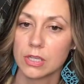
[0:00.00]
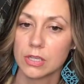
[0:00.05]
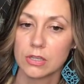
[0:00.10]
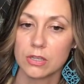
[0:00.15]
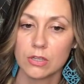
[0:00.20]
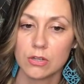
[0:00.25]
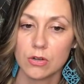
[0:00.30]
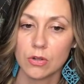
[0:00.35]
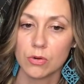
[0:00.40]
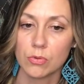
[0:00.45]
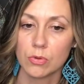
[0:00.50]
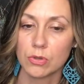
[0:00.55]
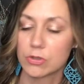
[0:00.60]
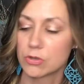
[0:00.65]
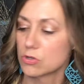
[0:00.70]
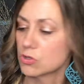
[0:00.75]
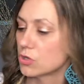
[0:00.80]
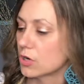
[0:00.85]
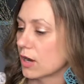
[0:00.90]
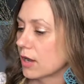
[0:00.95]
with the
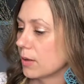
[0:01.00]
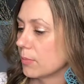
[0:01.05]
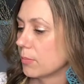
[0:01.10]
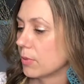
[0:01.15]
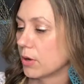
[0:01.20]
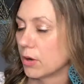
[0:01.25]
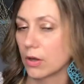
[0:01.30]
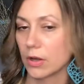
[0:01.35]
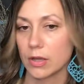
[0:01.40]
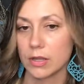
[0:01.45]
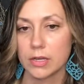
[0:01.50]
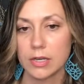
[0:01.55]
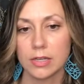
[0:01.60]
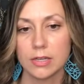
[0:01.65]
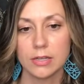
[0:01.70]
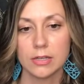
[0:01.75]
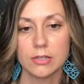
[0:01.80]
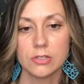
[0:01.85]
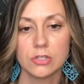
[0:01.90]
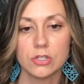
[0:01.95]
tripod, and
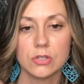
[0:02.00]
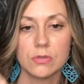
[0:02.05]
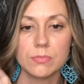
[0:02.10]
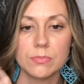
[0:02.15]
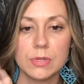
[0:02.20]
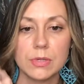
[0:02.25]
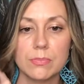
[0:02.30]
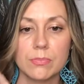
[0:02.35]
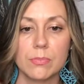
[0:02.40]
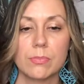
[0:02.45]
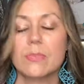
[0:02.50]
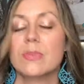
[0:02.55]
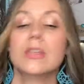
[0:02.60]
it should be,